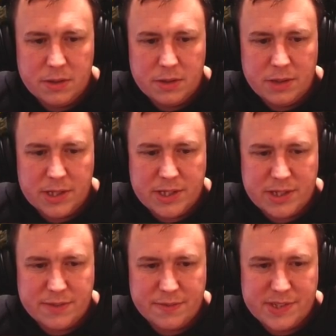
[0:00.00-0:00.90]
This
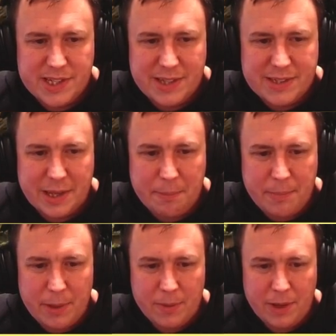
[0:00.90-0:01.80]
doesn't facilitate
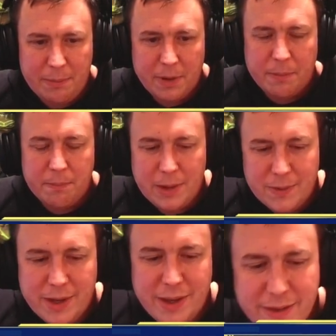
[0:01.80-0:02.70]
Merry, but
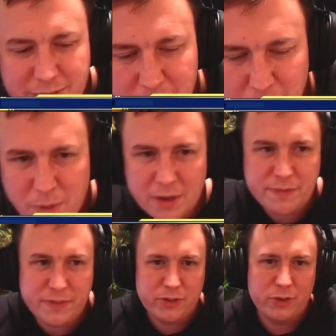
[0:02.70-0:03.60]
Merry isn't one of
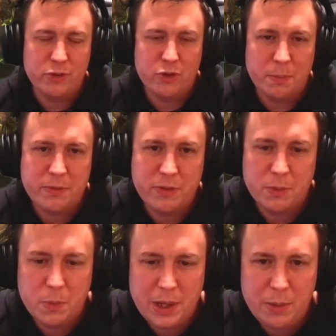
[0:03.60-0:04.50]
the 2-drops that
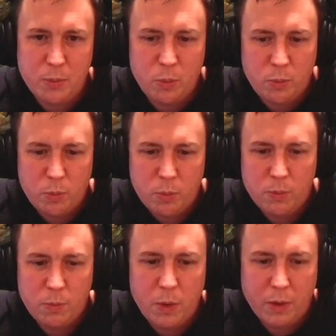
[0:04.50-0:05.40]
we
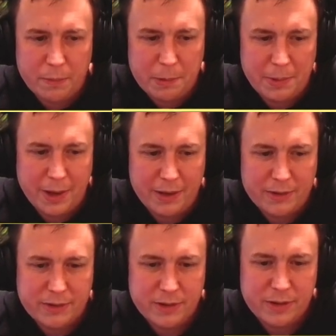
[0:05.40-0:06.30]
want to be playing on
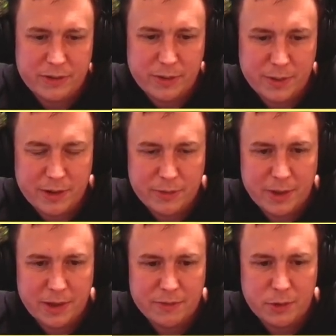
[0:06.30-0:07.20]
turn 2 unless we
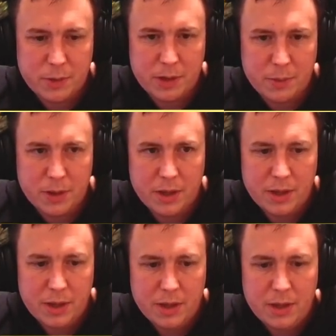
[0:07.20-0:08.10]
have to anyway.
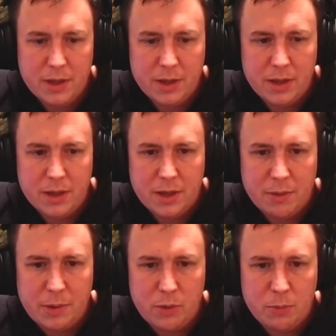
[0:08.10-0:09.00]

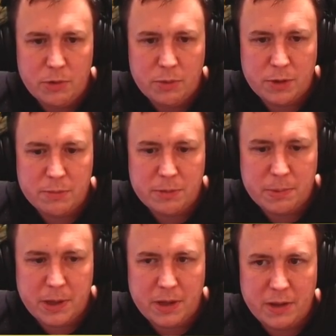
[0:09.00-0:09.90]
We always want them to
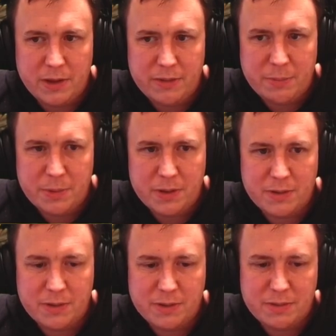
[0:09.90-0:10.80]
burn this
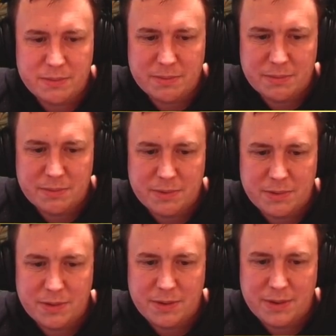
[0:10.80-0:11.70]
because
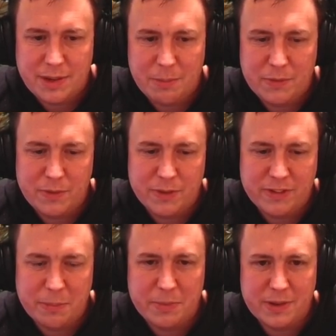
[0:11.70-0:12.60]
then we've got
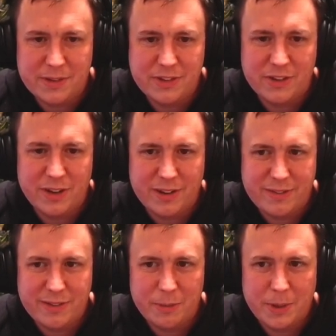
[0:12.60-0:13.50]
something to
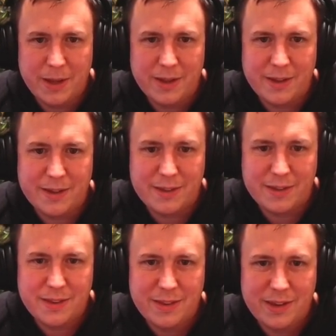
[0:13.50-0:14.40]
Jarsyl back.
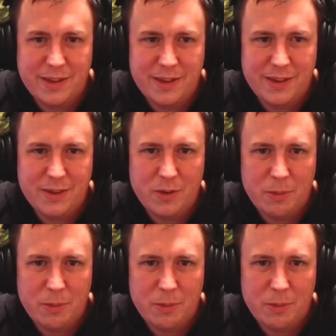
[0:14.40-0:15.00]
They did not